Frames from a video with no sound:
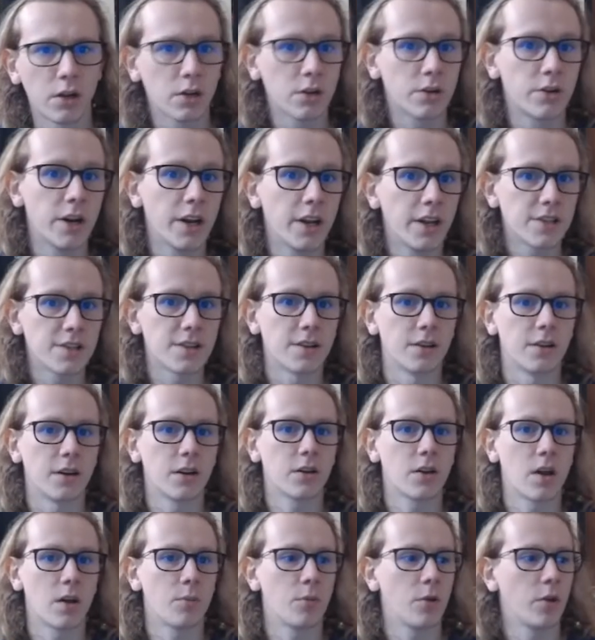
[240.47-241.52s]
creator.
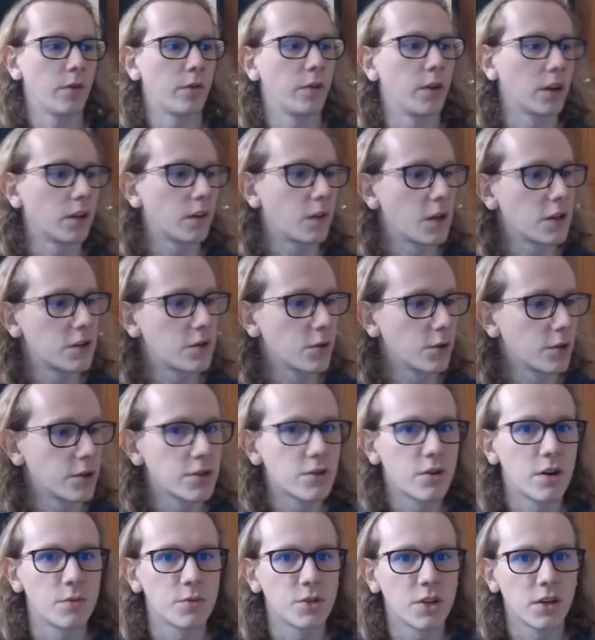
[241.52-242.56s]
Okay, perfect. That's your
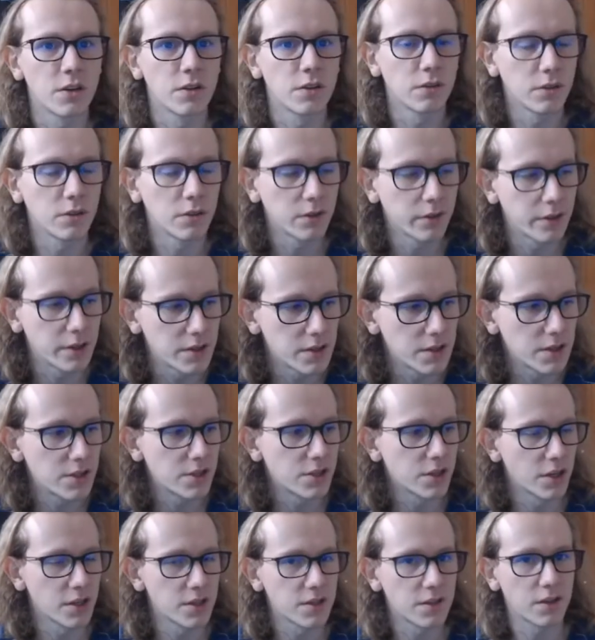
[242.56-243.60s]
description. This is
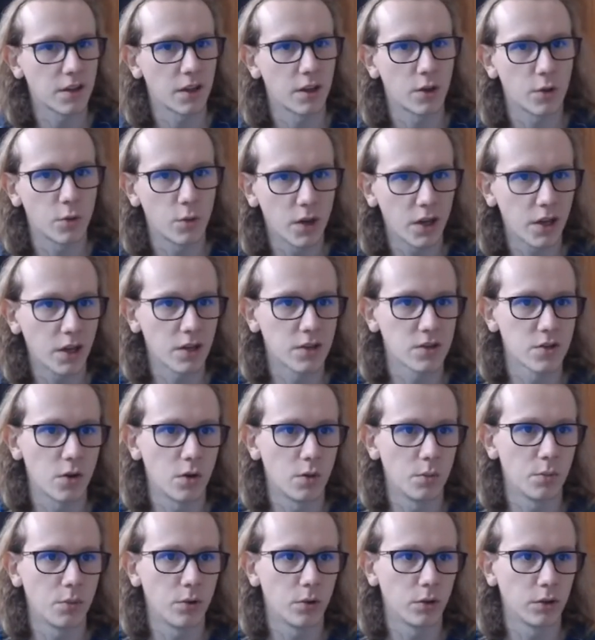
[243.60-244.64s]
just a quick
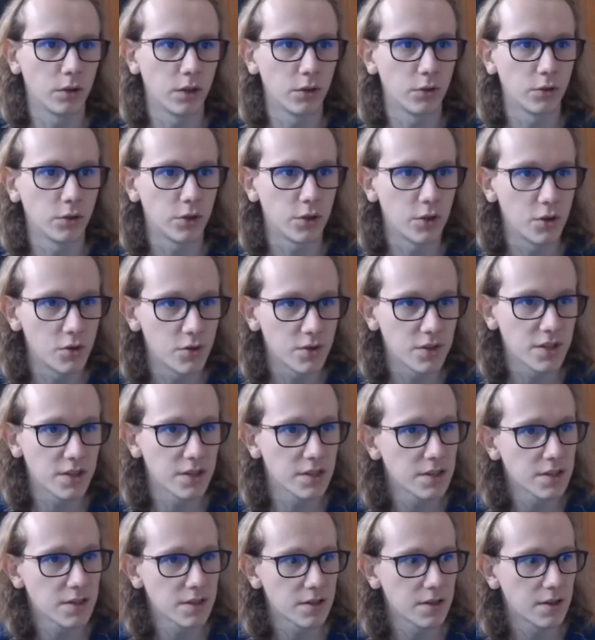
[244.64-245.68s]
example. Don't use
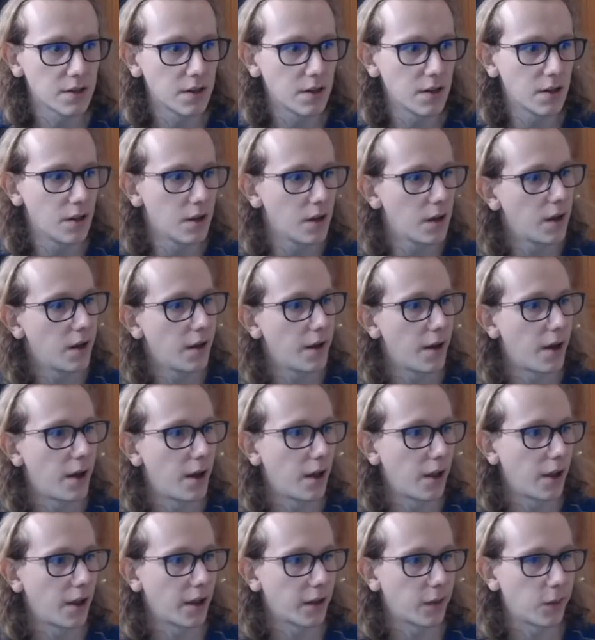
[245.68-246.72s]
it
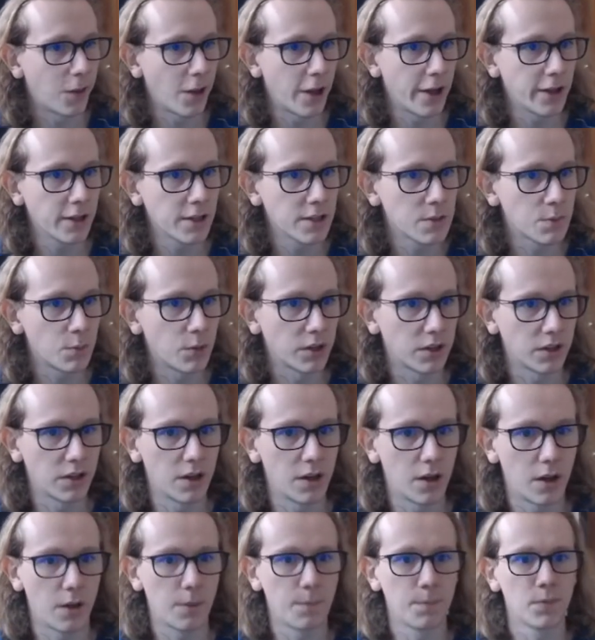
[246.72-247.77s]
like that, but
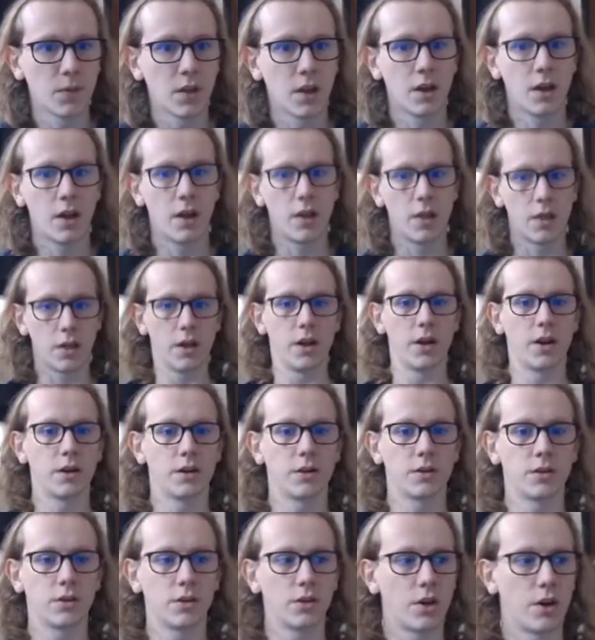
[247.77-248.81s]
yeah. And then
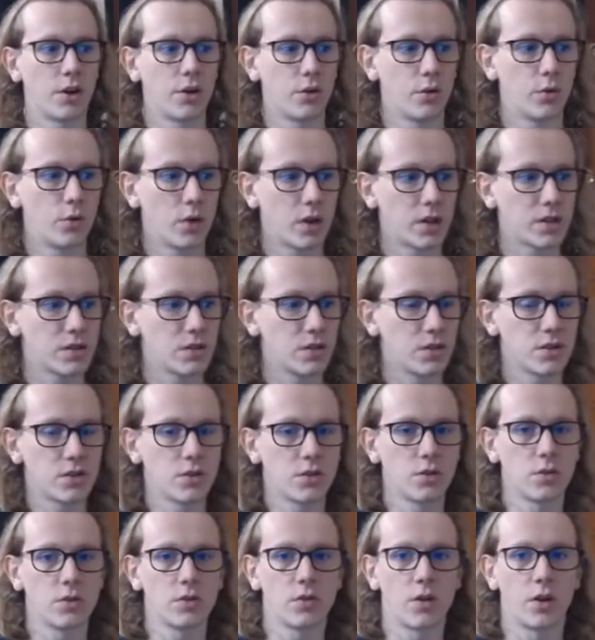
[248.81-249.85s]
you go, as soon as
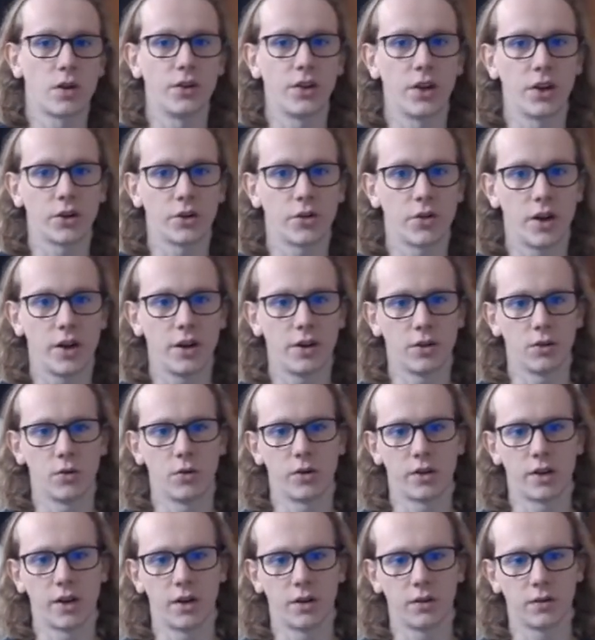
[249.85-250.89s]
you are done creating your
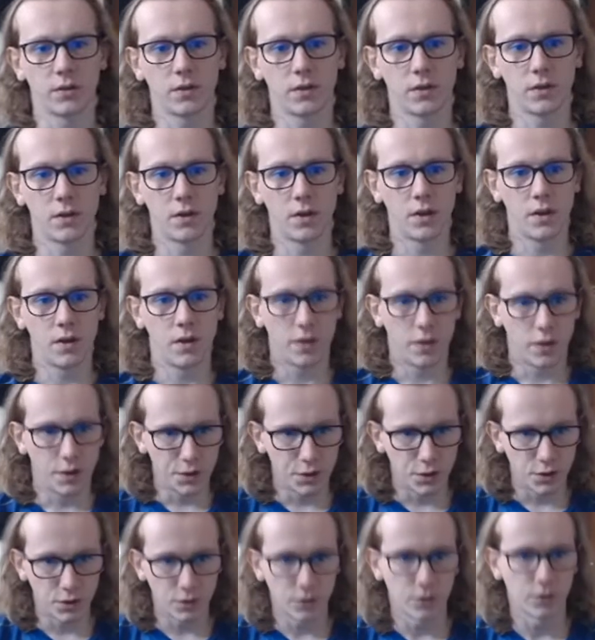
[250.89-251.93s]
account,
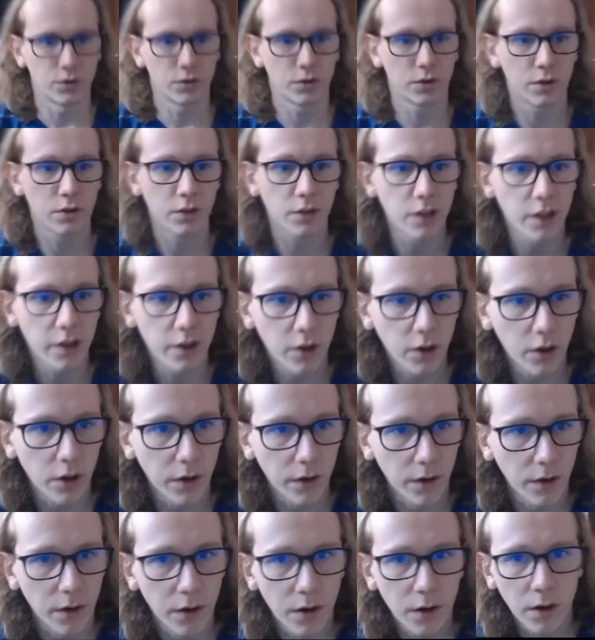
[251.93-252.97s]
then you click
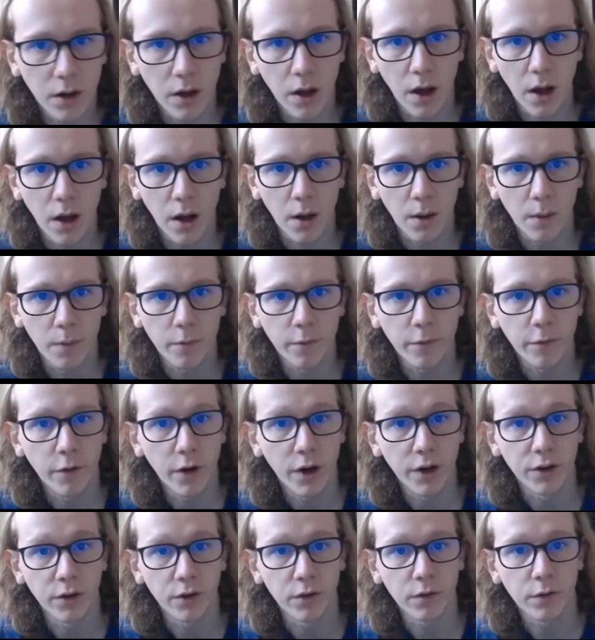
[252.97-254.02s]
on
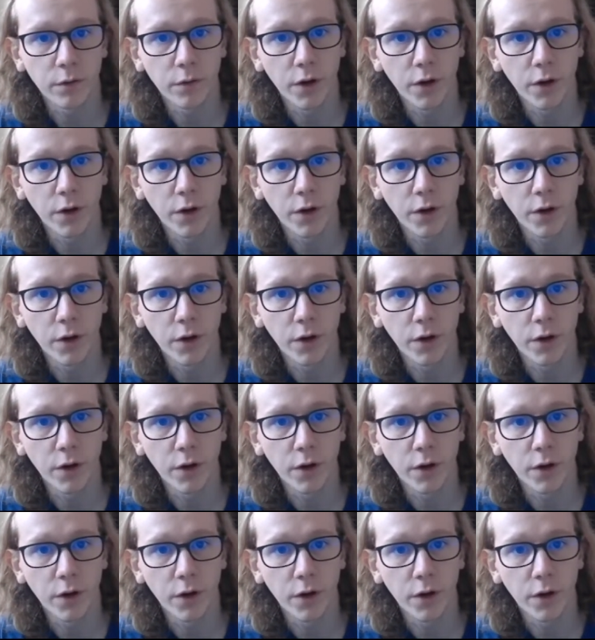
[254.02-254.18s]
find